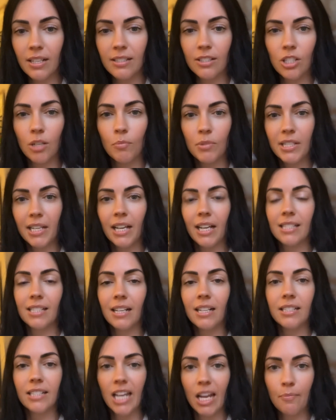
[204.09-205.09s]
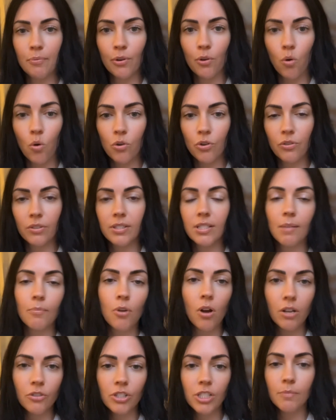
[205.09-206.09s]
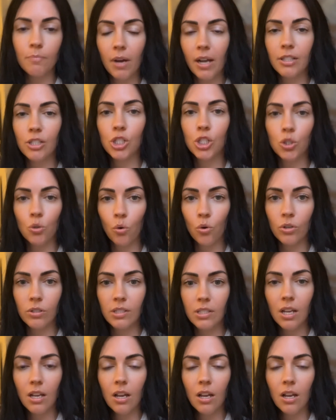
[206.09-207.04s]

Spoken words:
It's almost like it's like a tape recorder. The subconscious mind stores